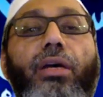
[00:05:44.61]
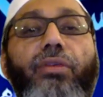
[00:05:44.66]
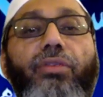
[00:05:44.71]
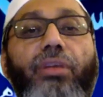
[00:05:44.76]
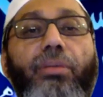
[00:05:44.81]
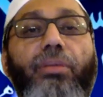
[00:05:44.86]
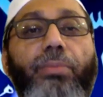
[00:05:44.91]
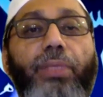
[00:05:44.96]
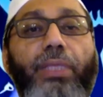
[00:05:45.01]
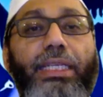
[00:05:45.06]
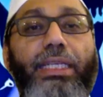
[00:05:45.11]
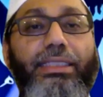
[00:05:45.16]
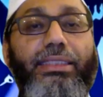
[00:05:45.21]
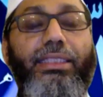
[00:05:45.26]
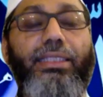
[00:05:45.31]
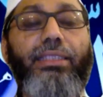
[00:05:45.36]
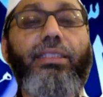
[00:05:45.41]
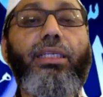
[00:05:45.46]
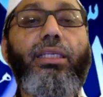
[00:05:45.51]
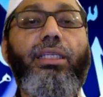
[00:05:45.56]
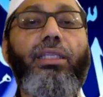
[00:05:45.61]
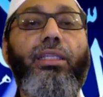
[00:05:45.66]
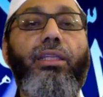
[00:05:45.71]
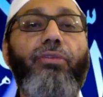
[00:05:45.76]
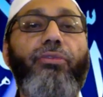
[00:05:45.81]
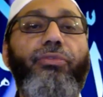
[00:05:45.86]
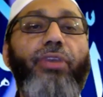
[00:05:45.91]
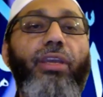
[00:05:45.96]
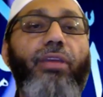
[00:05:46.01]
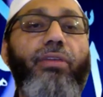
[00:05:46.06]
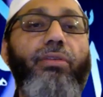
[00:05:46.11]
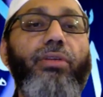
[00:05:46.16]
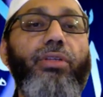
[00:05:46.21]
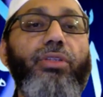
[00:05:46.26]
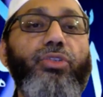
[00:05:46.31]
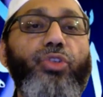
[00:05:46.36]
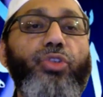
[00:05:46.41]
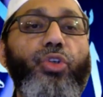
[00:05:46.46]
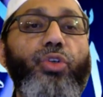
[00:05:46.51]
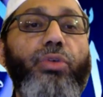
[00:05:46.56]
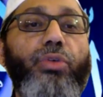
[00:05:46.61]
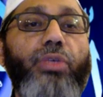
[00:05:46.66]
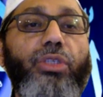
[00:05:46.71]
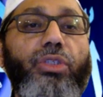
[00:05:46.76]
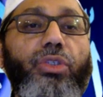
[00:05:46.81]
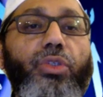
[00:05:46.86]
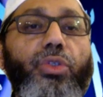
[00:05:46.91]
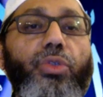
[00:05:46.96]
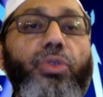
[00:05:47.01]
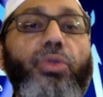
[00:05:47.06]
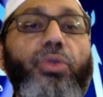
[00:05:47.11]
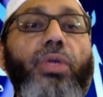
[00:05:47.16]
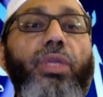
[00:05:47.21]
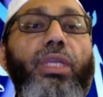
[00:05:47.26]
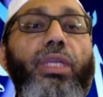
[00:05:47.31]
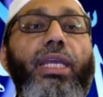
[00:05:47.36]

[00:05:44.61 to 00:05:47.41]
completed the favors over you.